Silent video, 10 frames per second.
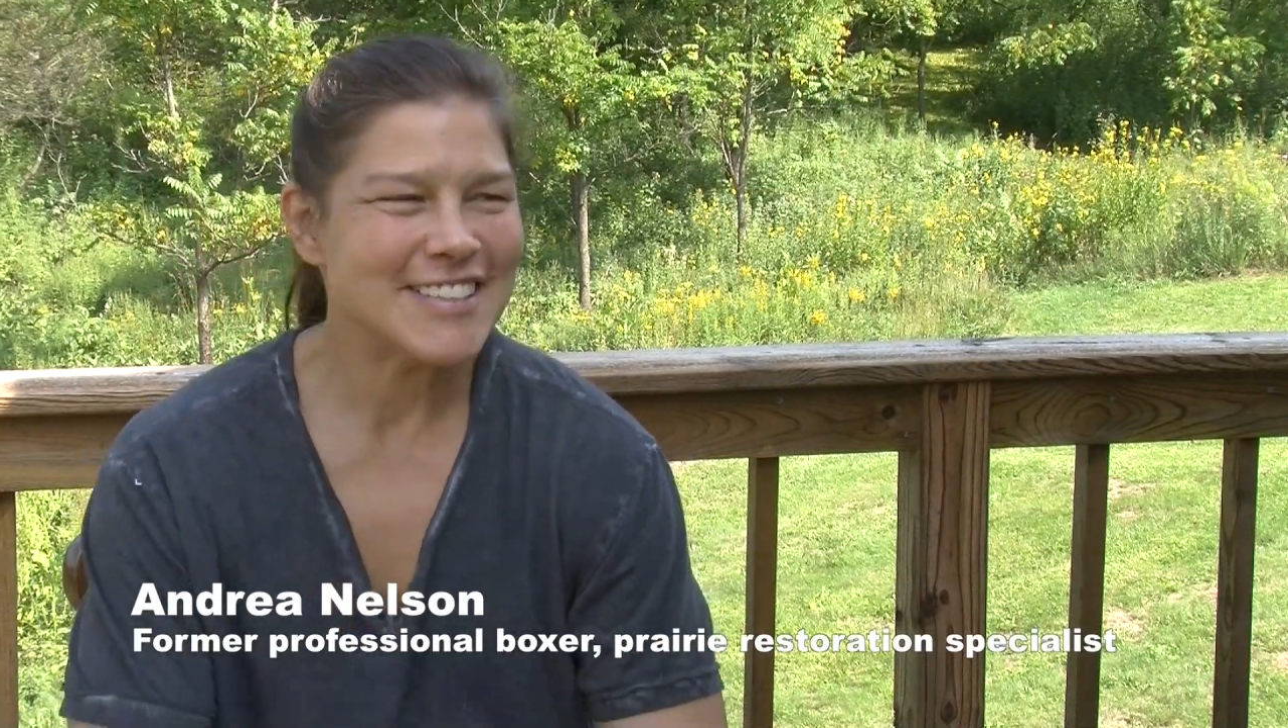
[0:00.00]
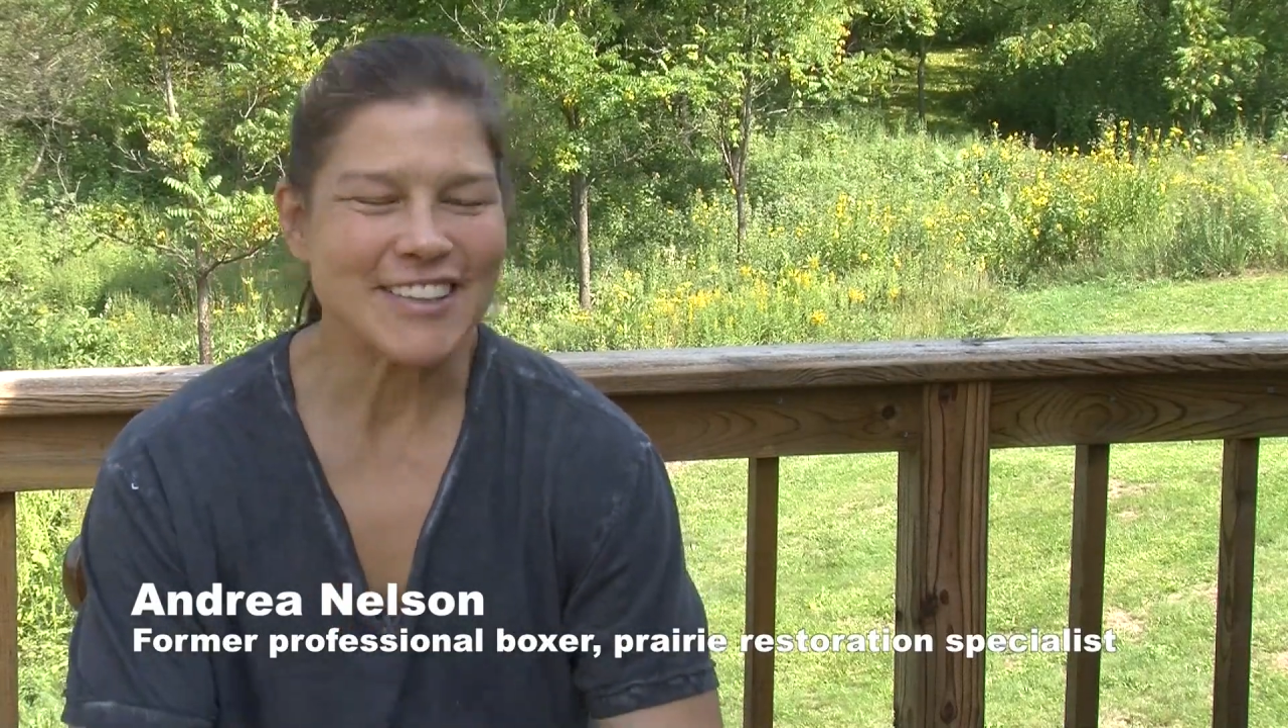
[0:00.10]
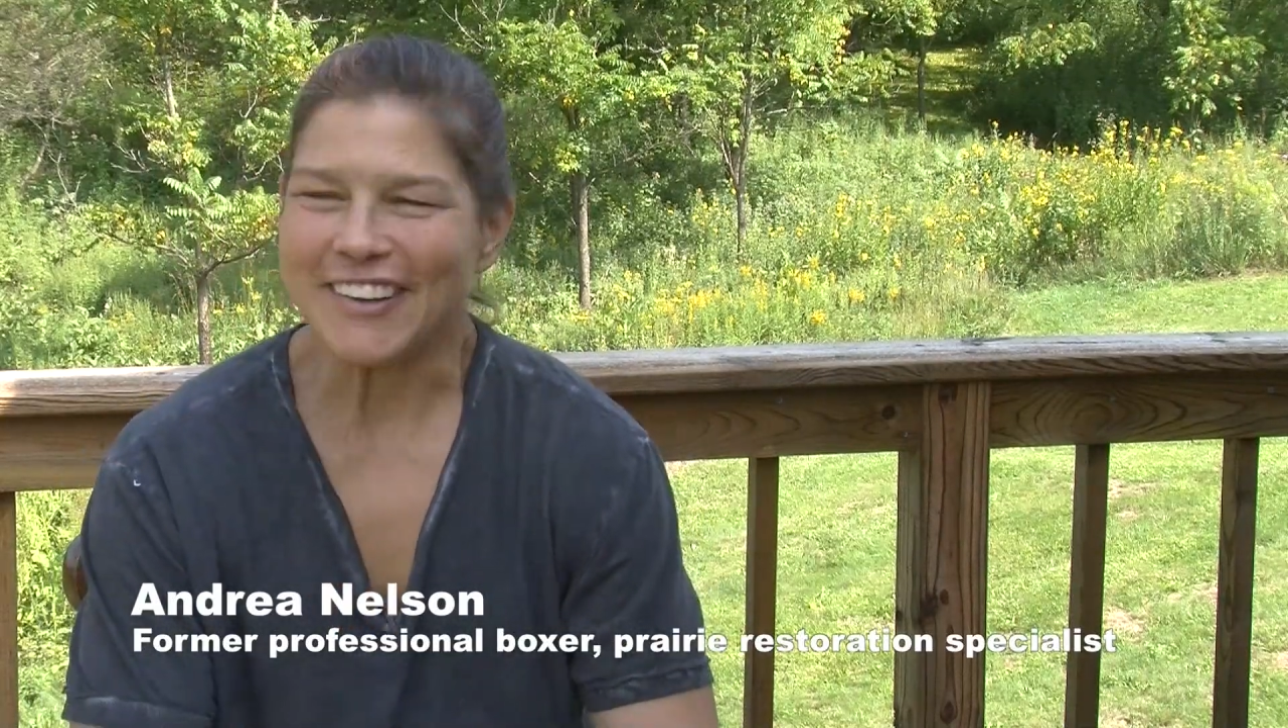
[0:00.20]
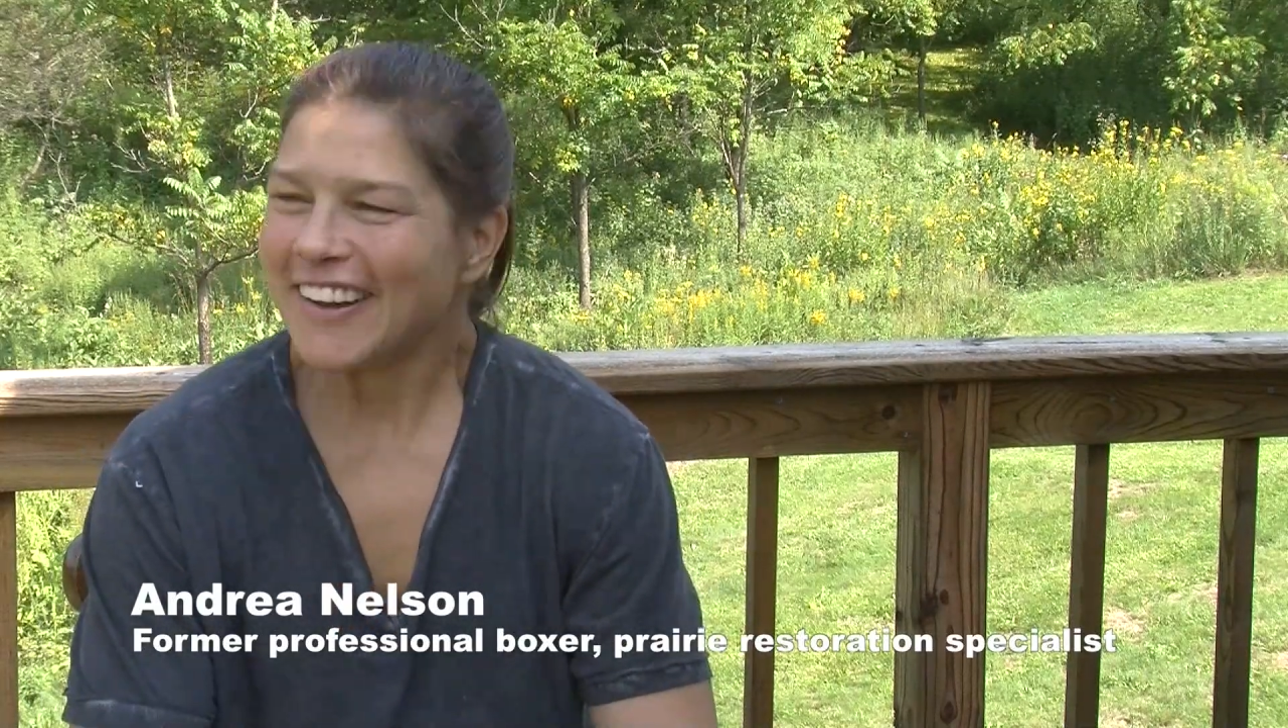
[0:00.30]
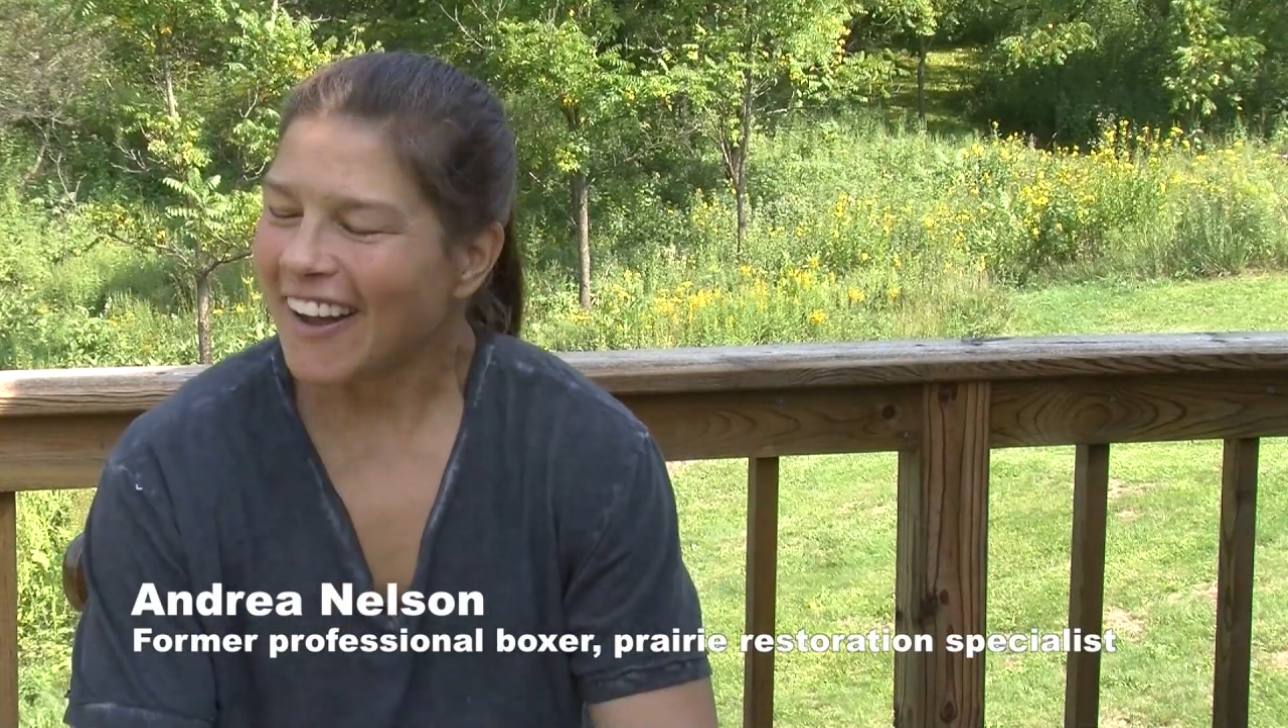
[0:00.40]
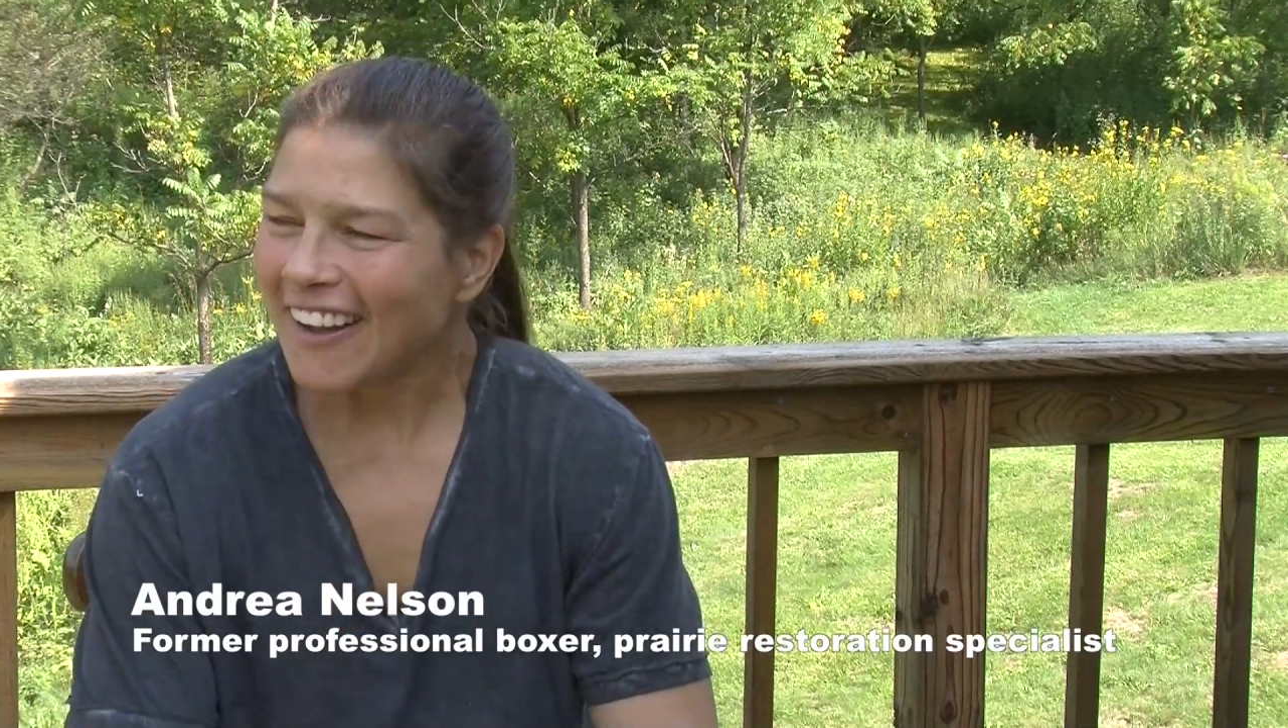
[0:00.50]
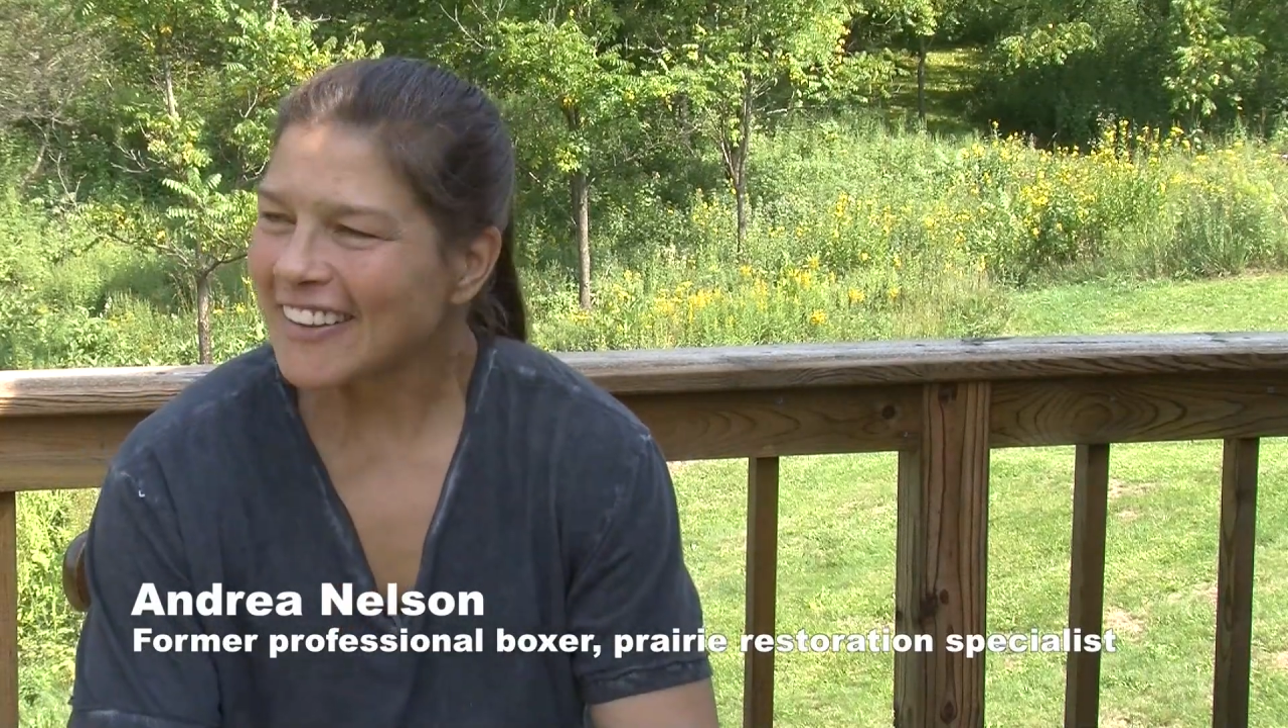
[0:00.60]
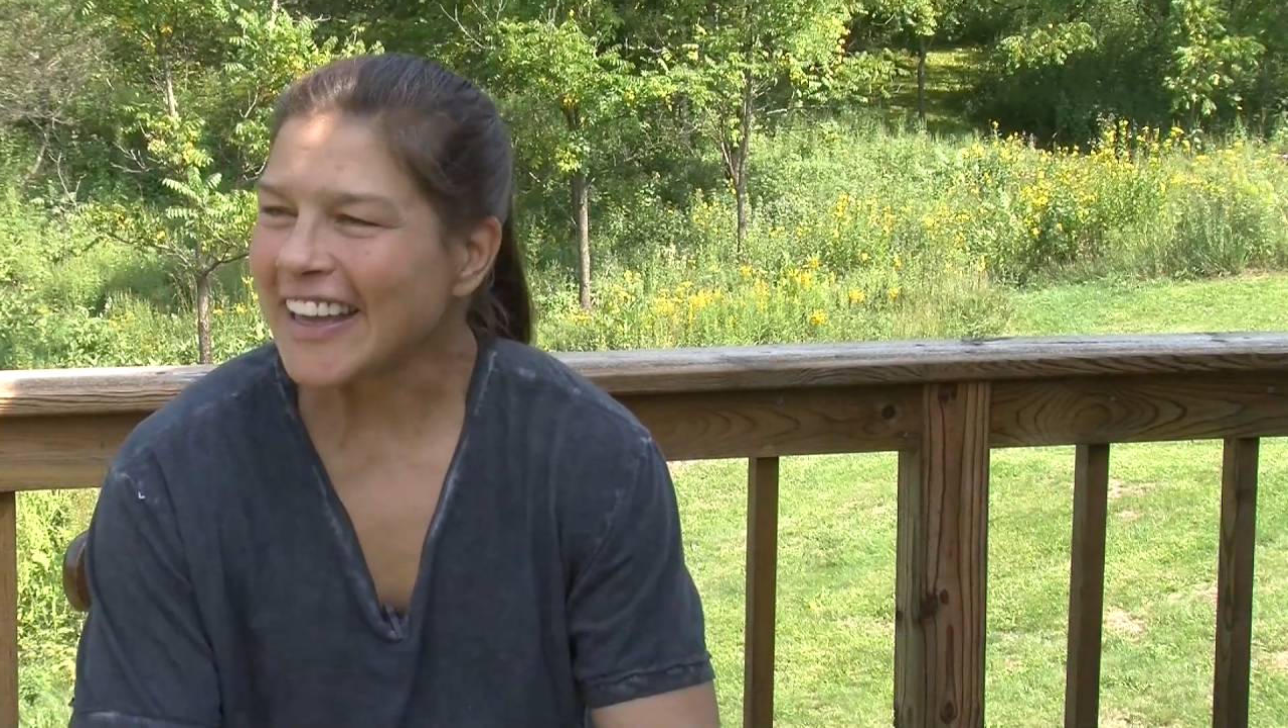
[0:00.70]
So all